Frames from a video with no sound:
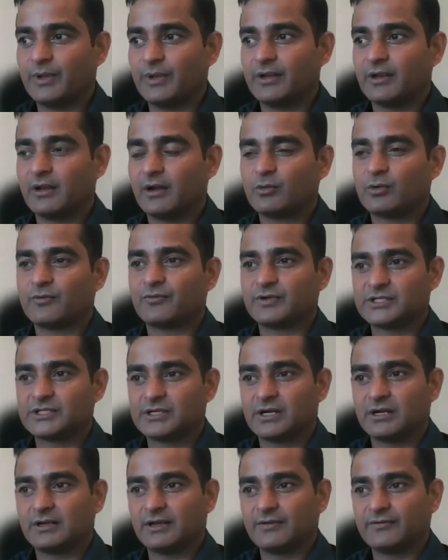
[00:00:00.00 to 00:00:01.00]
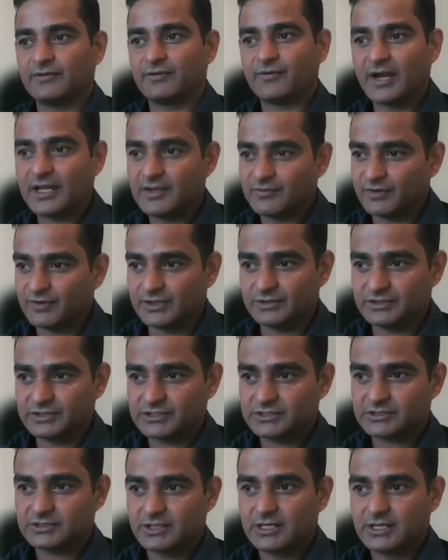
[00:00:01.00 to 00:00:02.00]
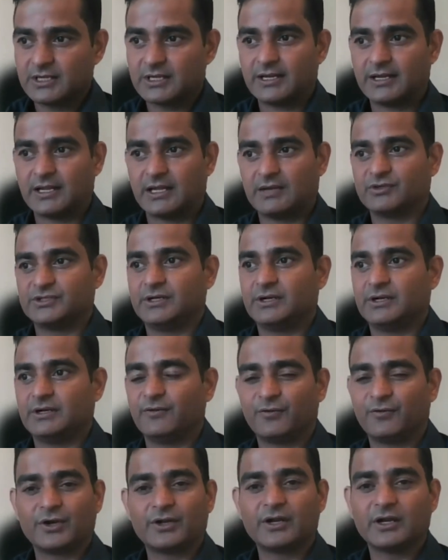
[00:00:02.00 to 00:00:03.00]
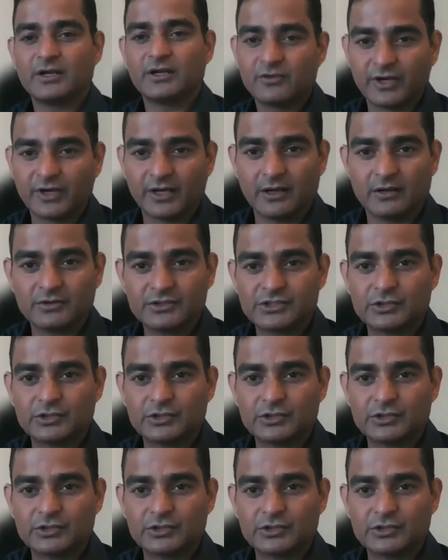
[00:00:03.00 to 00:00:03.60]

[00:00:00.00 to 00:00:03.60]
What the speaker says: been out of consulting for 5 years and I was in a different country now.